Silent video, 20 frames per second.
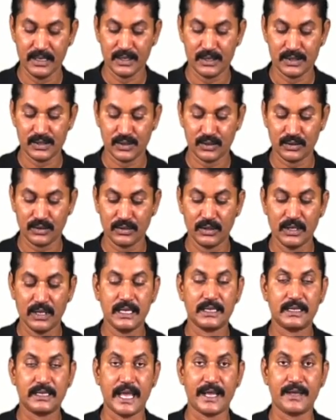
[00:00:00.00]
So,
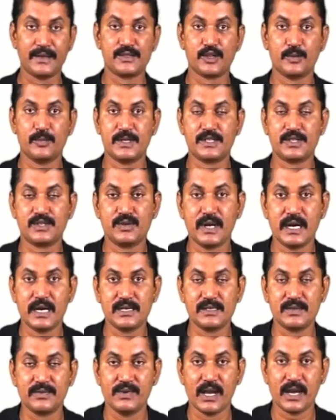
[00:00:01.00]
thank you so much,
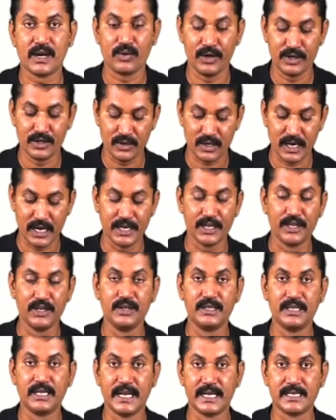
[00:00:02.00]
students. We are going to continue
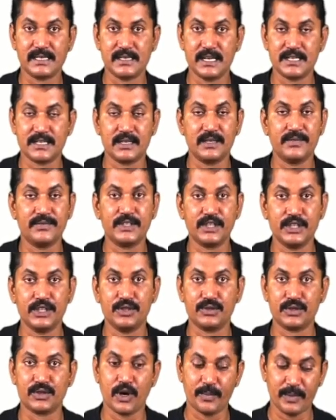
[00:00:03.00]
in the next session with a
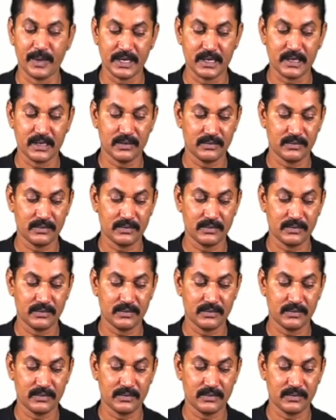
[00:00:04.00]
new topic.